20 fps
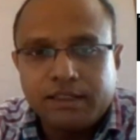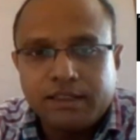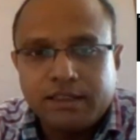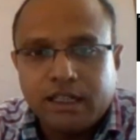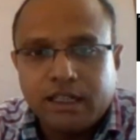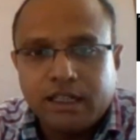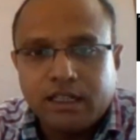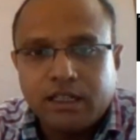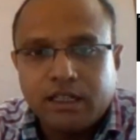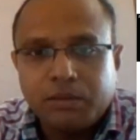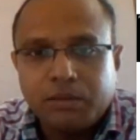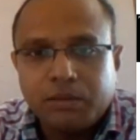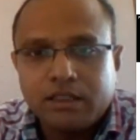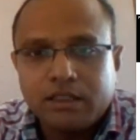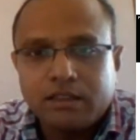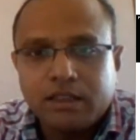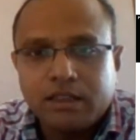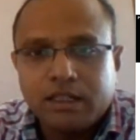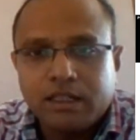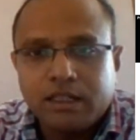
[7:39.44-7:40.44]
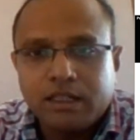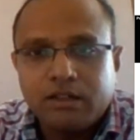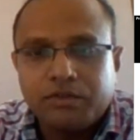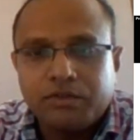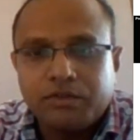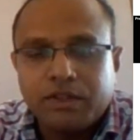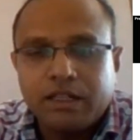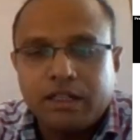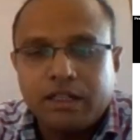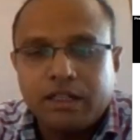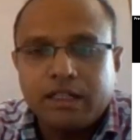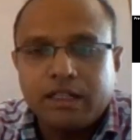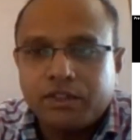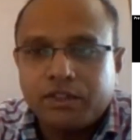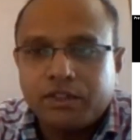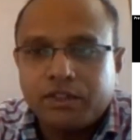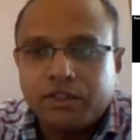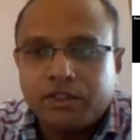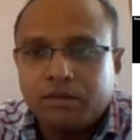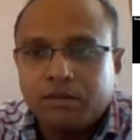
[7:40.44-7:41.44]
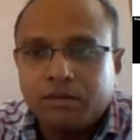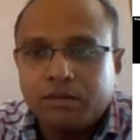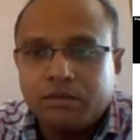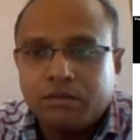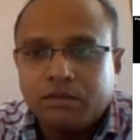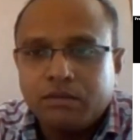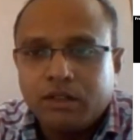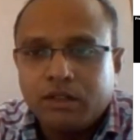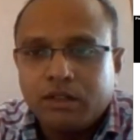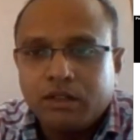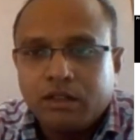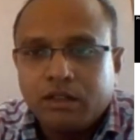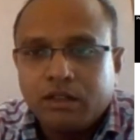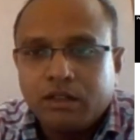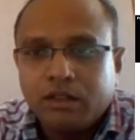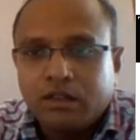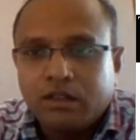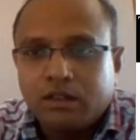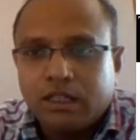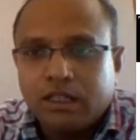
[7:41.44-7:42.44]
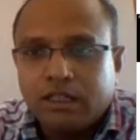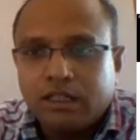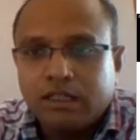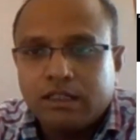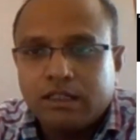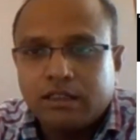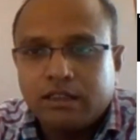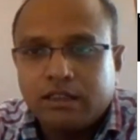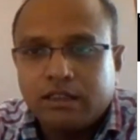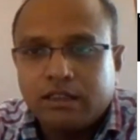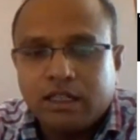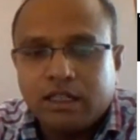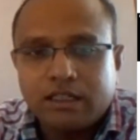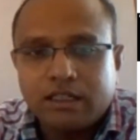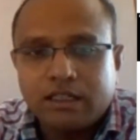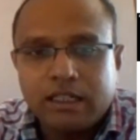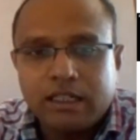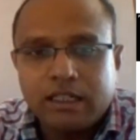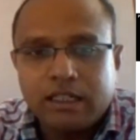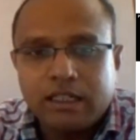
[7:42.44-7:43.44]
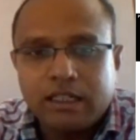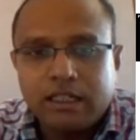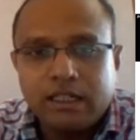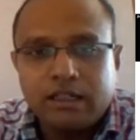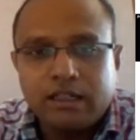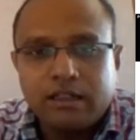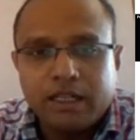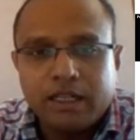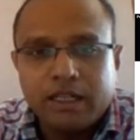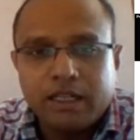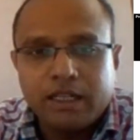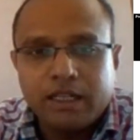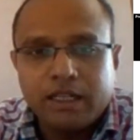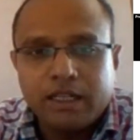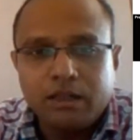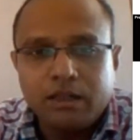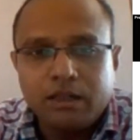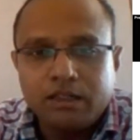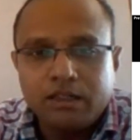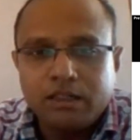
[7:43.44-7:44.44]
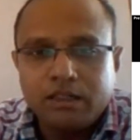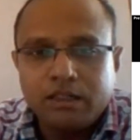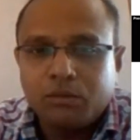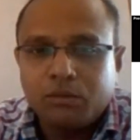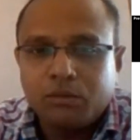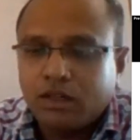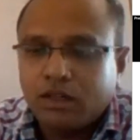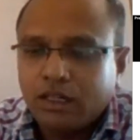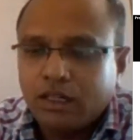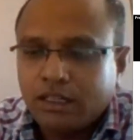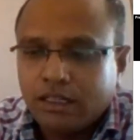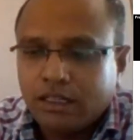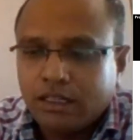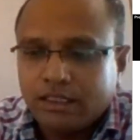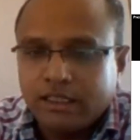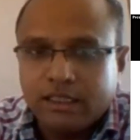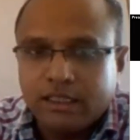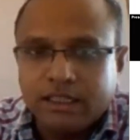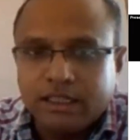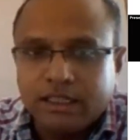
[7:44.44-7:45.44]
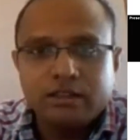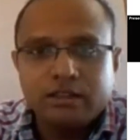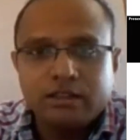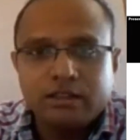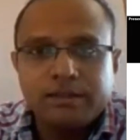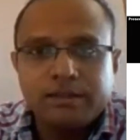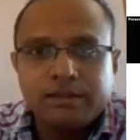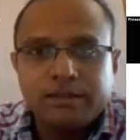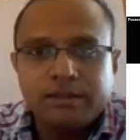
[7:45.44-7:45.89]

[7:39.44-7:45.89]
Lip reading: connecting meshes that have different degrees of freedom, that is connecting shell and brick elements, and modeling rigid regions.